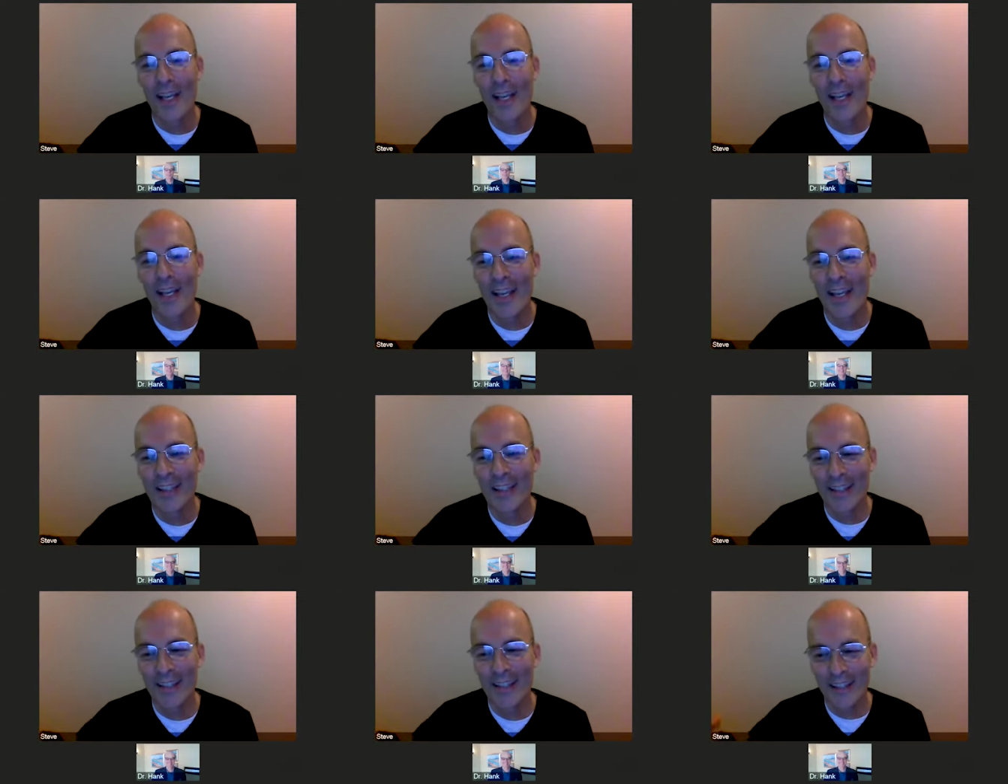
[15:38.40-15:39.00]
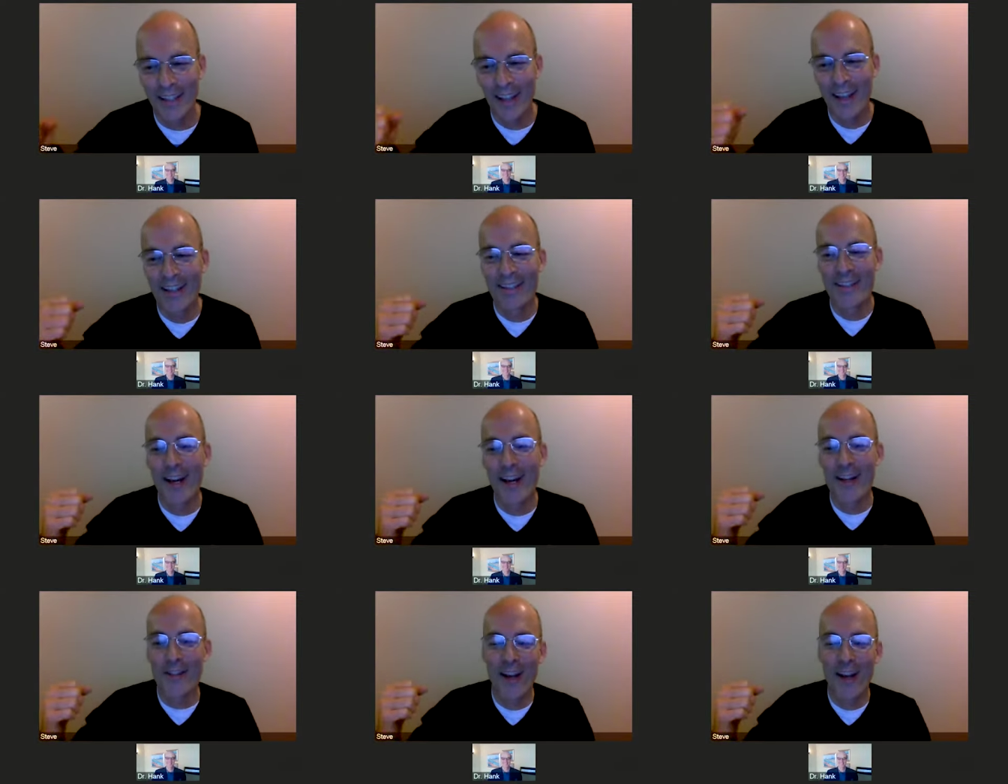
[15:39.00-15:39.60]
And, and
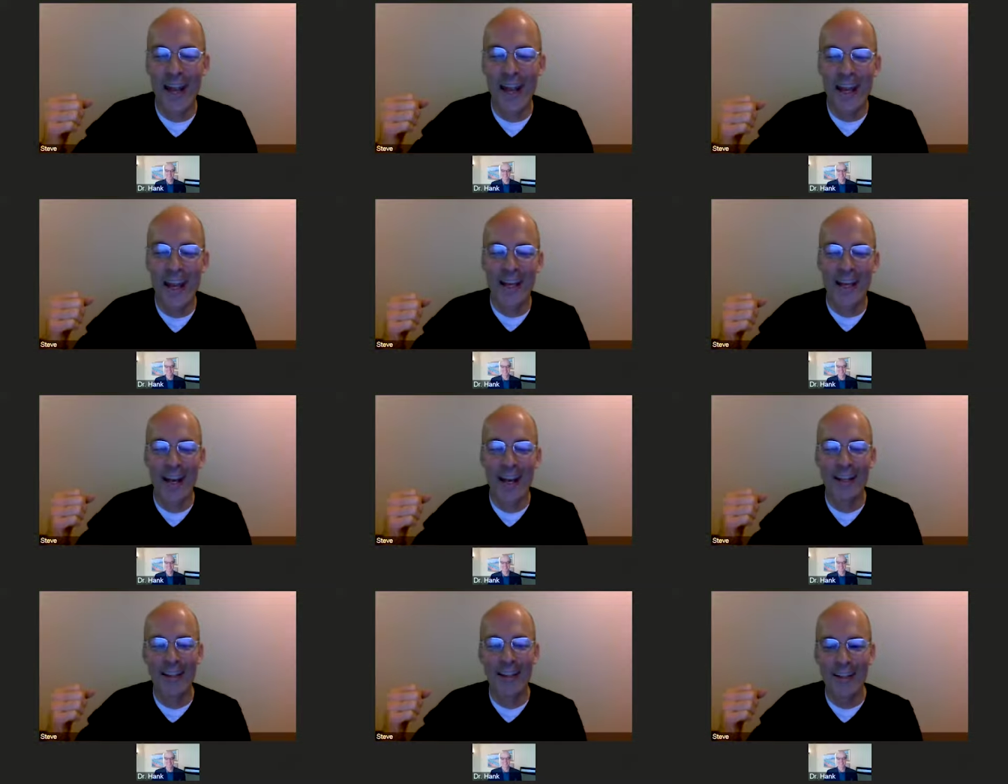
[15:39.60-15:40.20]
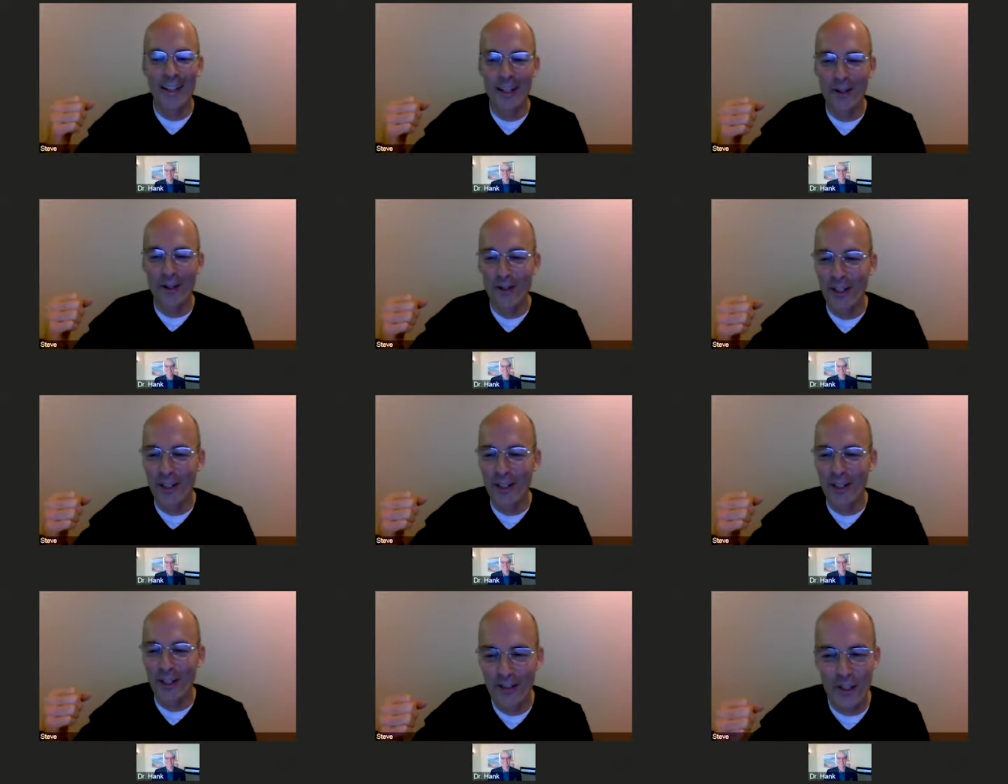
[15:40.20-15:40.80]
Doctor Hank, I
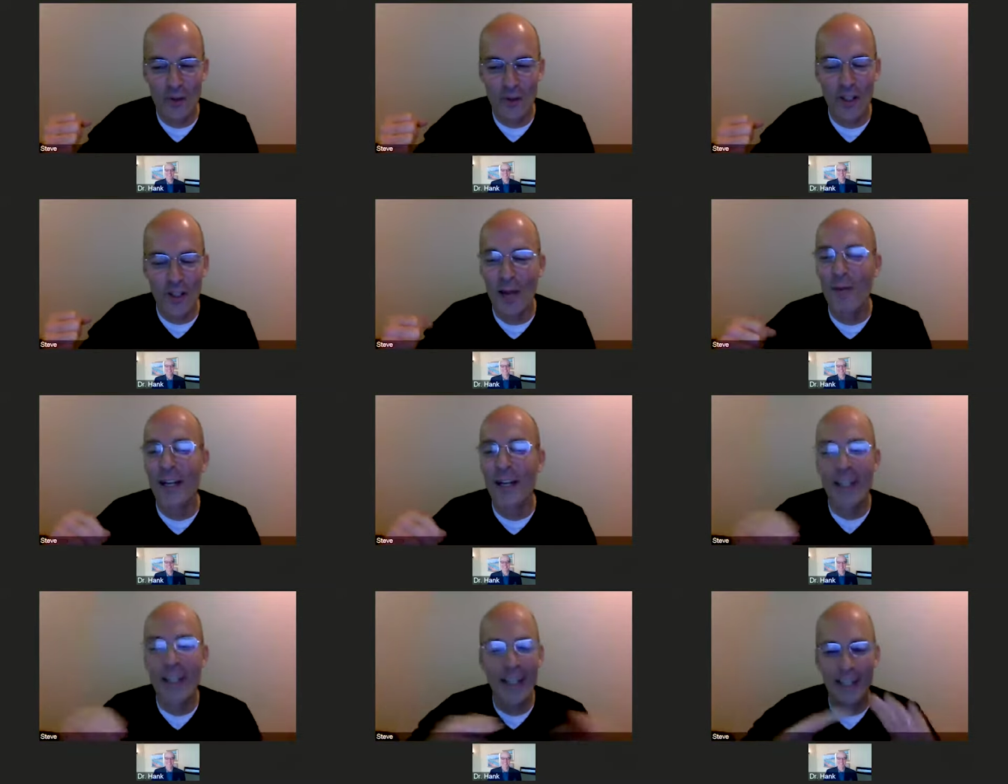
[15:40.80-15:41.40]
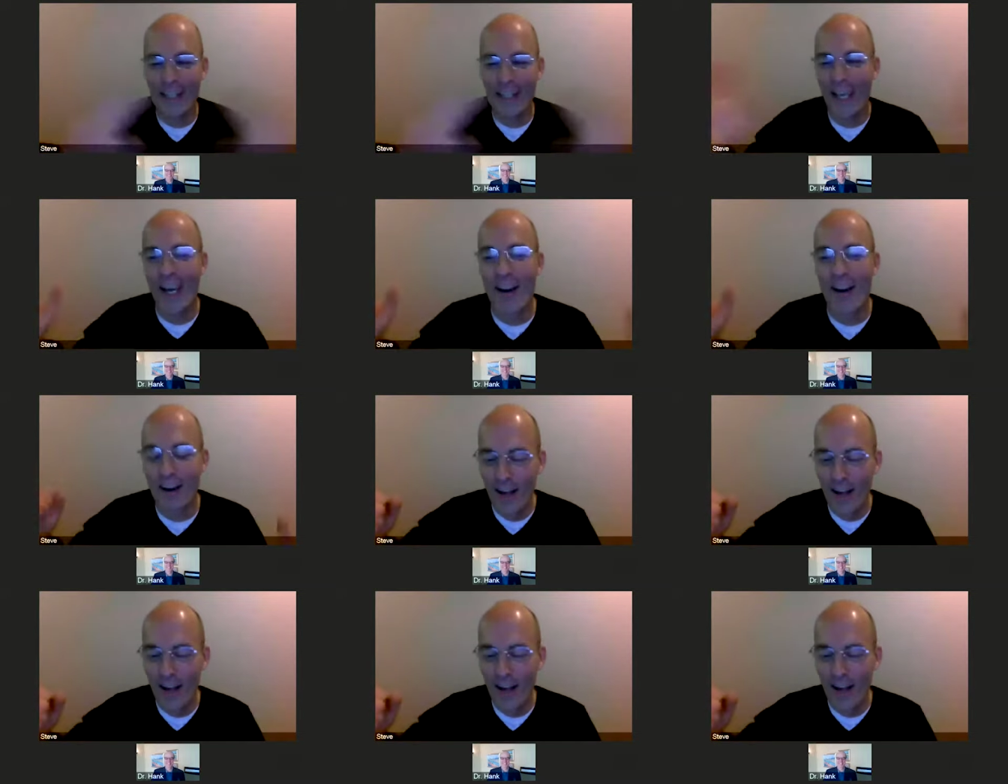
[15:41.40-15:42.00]
literally, at this time, I didn't
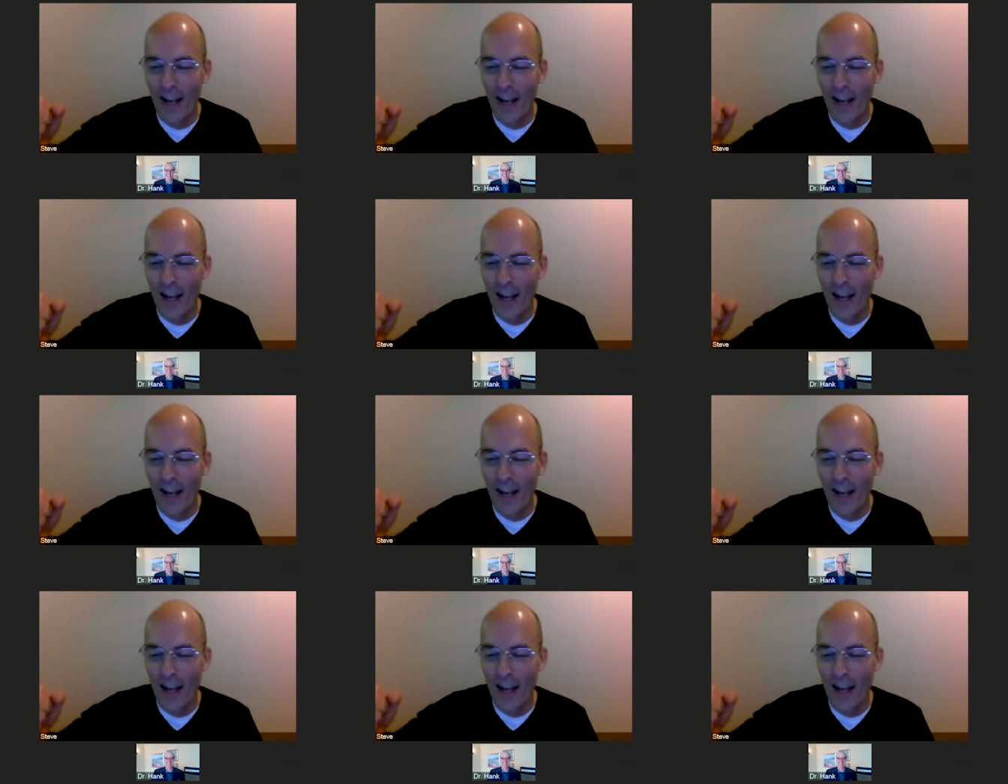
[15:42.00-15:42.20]
care.